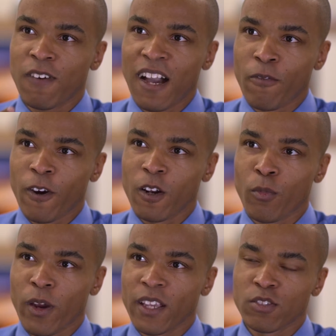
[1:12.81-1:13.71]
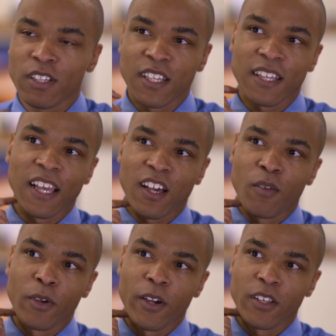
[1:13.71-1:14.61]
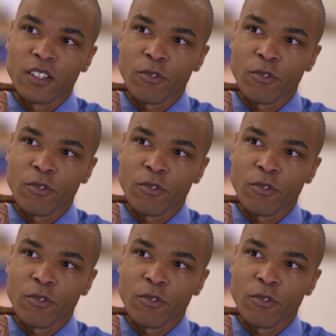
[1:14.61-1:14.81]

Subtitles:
C5 vertebrae, so it's kind of like up here in this